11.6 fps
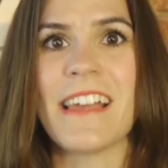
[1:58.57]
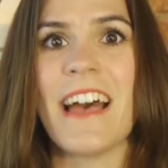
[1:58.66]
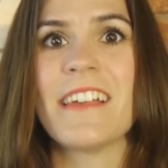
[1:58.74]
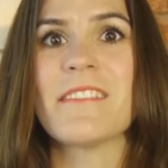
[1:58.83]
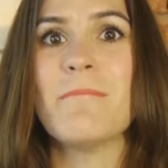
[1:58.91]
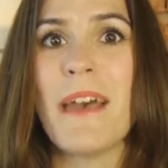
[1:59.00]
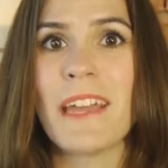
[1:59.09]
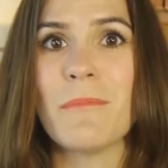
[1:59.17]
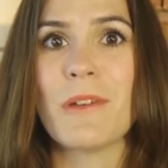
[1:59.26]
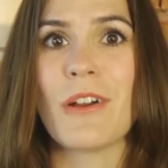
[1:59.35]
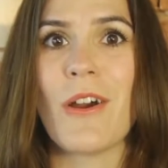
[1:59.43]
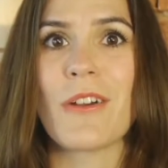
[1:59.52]
As Megan
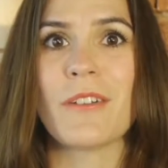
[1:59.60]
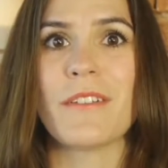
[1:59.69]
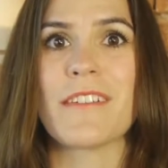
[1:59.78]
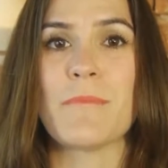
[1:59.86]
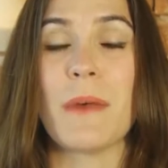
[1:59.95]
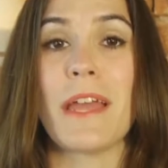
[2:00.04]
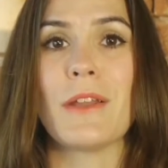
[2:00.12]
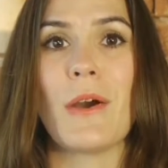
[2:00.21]
McArdle explained